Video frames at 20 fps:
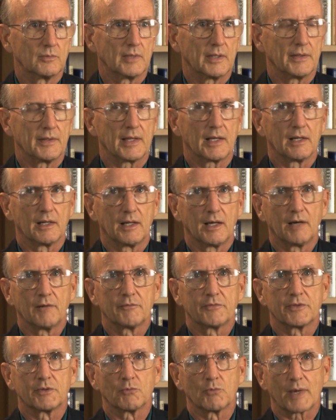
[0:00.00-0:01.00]
and they
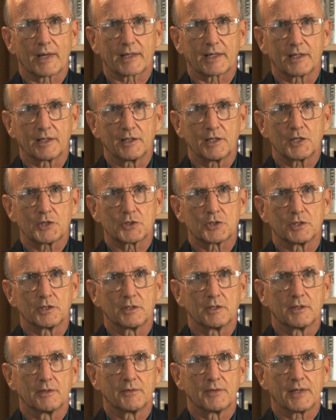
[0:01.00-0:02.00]
love the
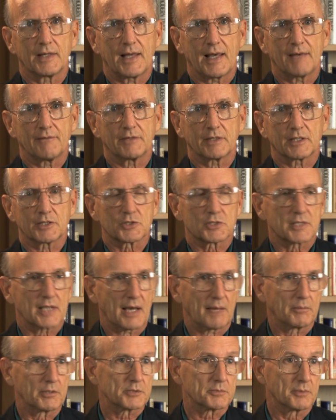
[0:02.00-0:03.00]
recognition that having
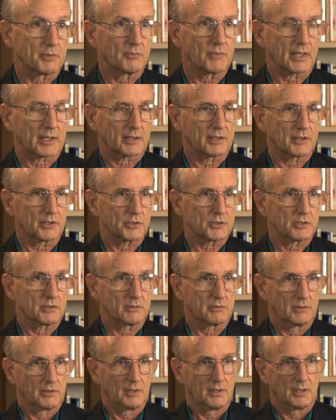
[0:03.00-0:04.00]
establishment
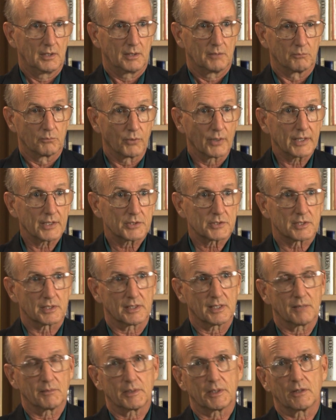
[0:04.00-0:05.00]
recognition brings to
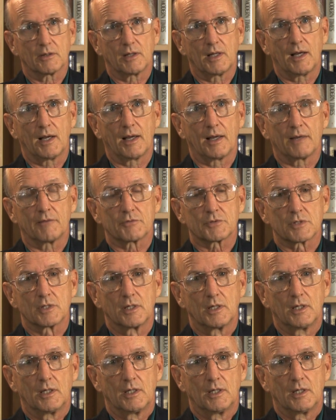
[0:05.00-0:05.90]
them in their lives.